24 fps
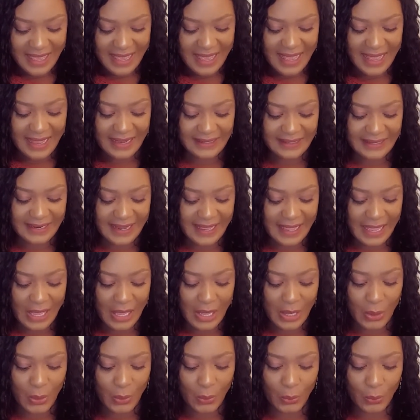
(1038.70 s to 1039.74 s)

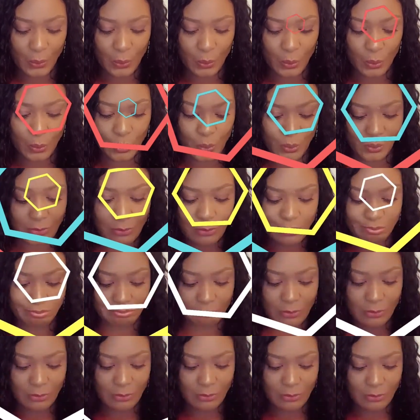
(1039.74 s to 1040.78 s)
And
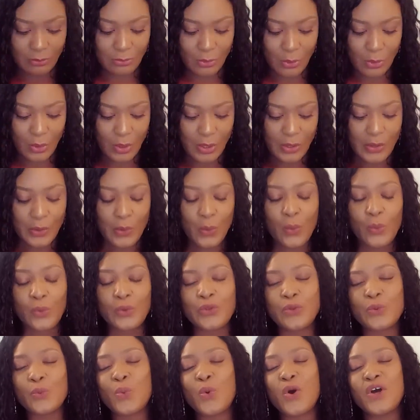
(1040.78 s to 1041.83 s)

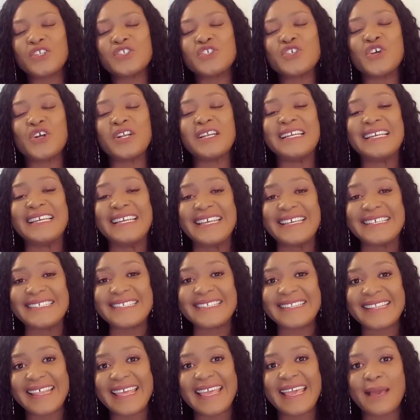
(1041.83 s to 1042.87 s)
what's your
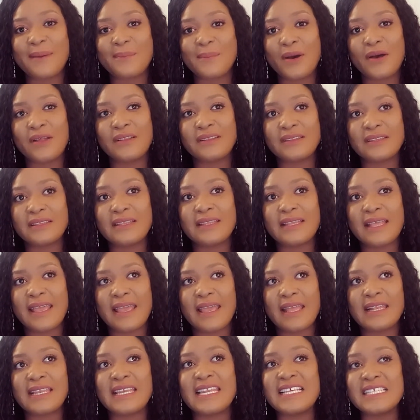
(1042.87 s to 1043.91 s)
least favorite thing about the
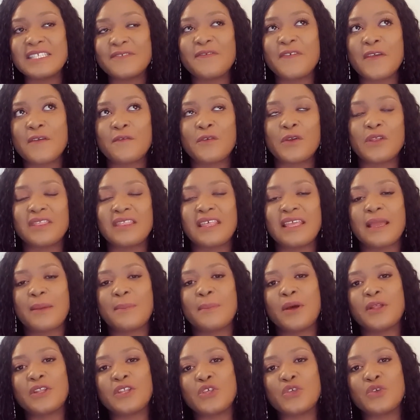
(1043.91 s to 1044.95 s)

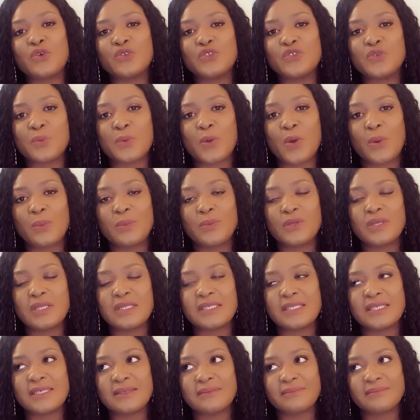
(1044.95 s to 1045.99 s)
YouTube
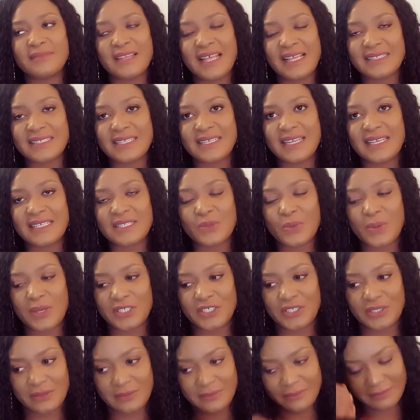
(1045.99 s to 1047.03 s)
community? That's the next
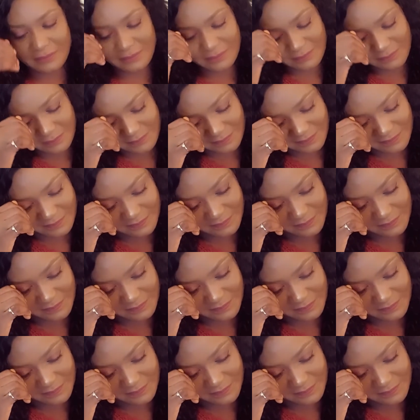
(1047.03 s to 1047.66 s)
question. My